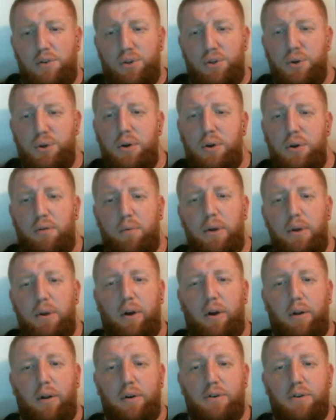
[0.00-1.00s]
do your 3
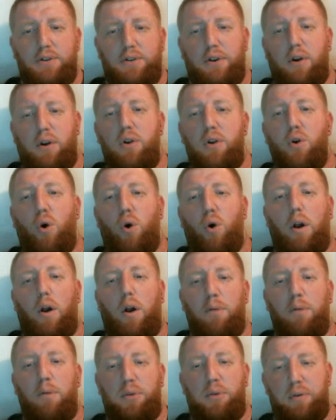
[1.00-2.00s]
colors. Start your whole
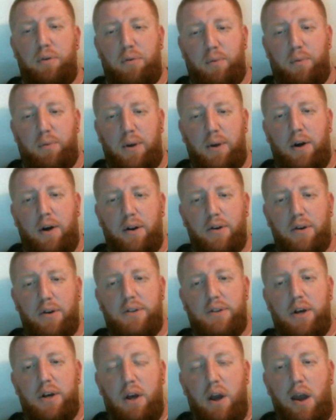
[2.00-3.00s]
army with your 3
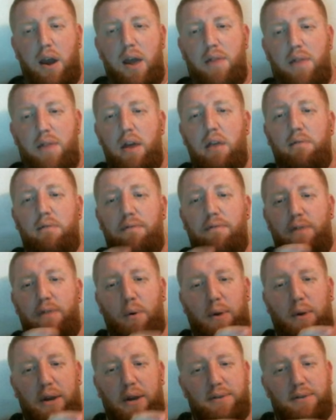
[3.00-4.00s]
colors, and then
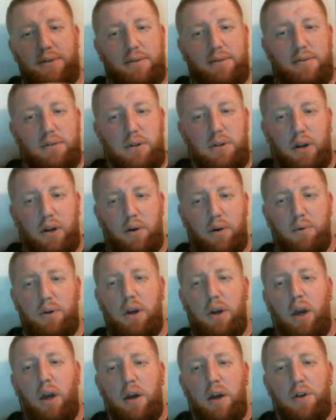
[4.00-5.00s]
focus.
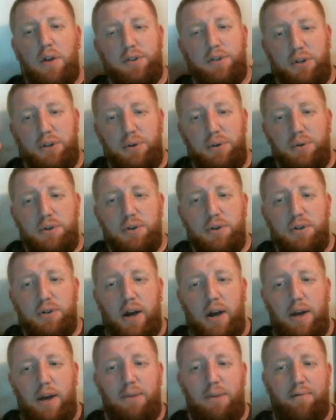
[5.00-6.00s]
You just use your
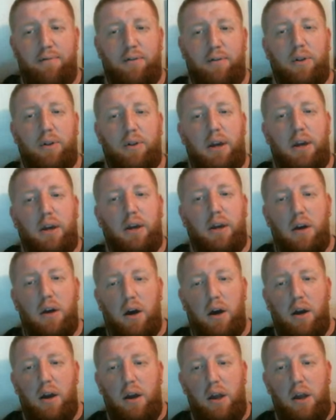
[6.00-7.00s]
time differently,
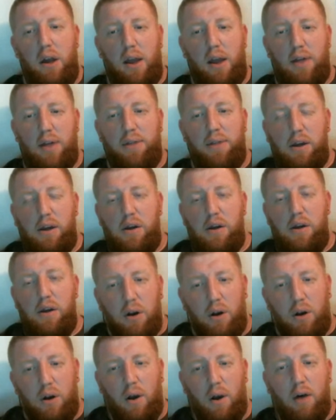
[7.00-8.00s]
and I think you
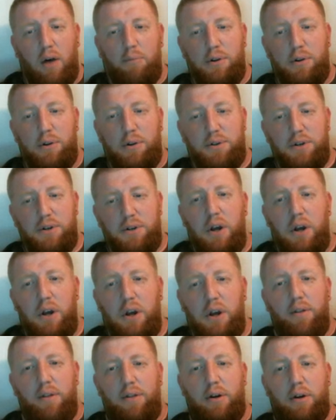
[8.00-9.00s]
can accomplish
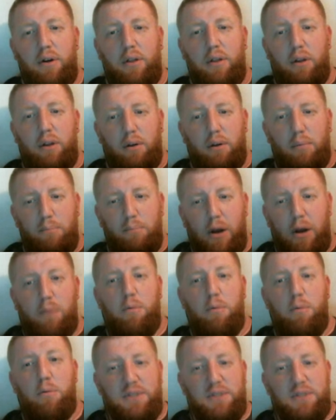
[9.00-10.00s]
the
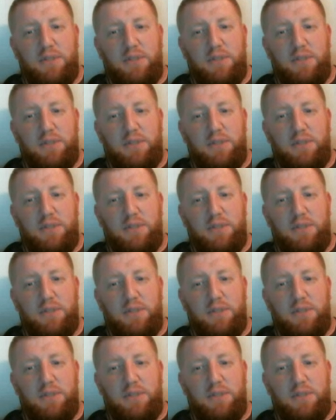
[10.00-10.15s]
minimum